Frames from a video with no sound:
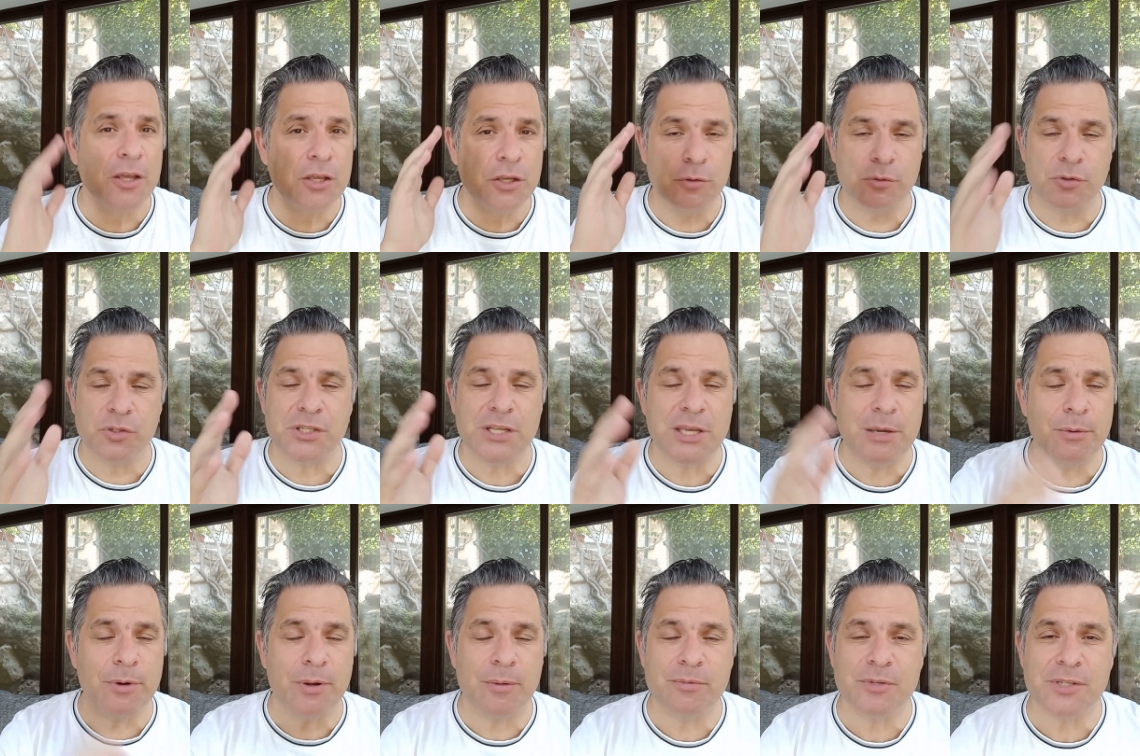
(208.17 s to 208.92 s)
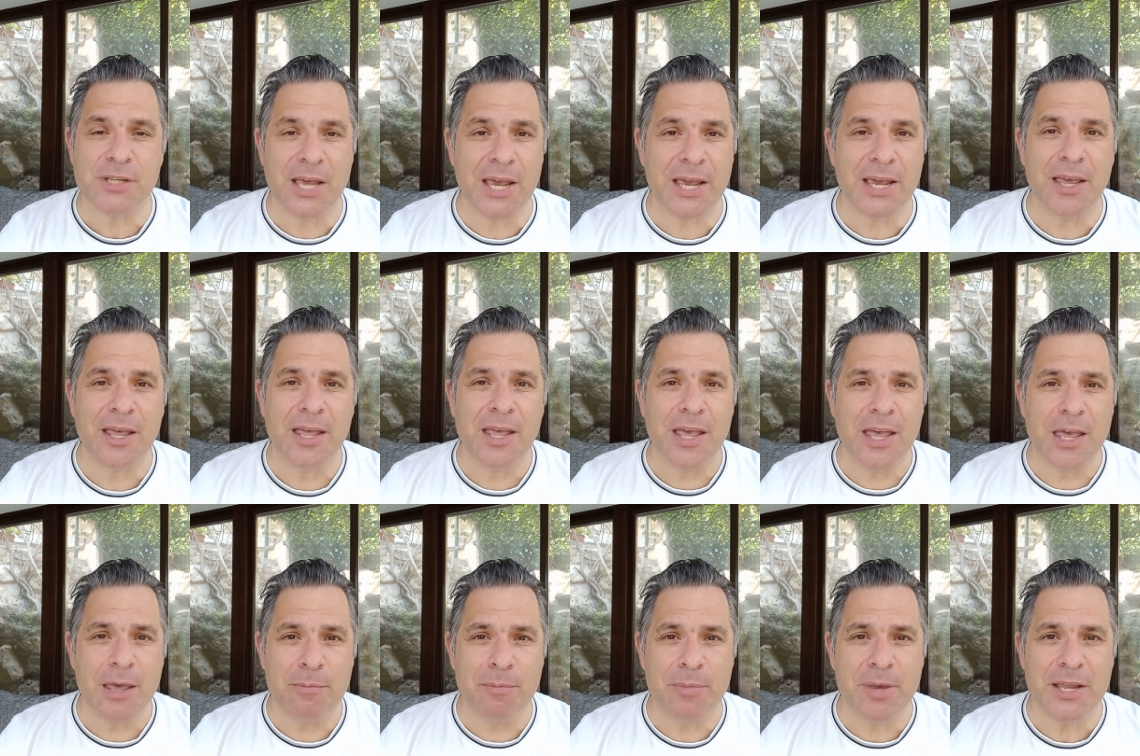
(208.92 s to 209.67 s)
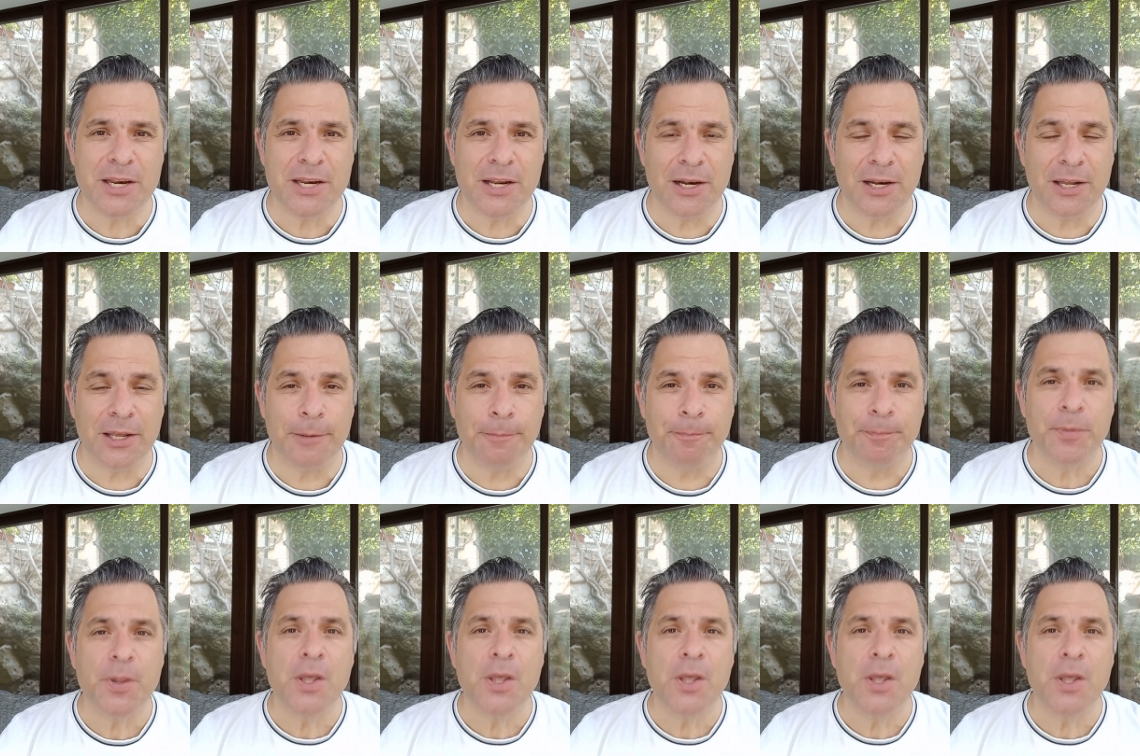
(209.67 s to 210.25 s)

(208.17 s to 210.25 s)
You'll see what I'm saying immediately.